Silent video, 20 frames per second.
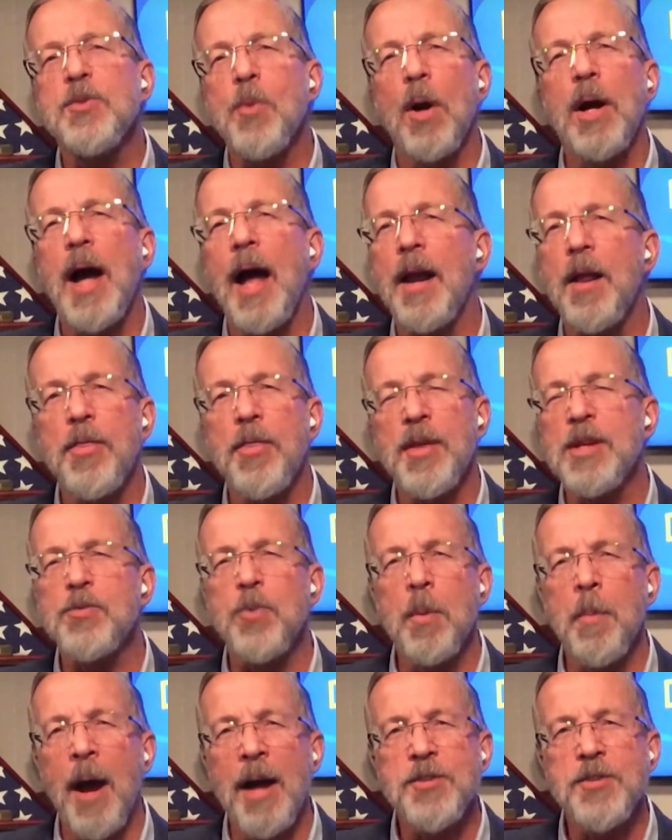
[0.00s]
What kind of things we
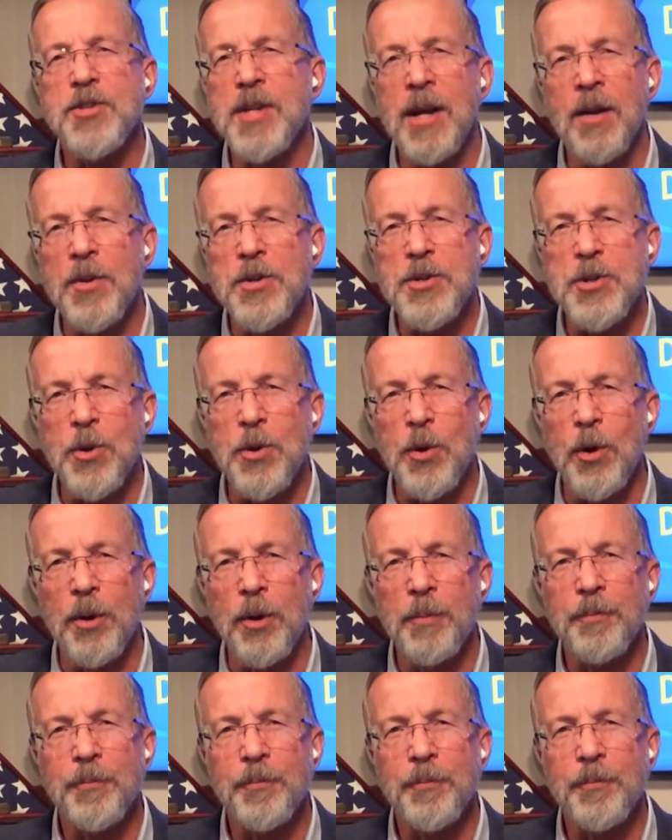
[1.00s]
might see on the tour?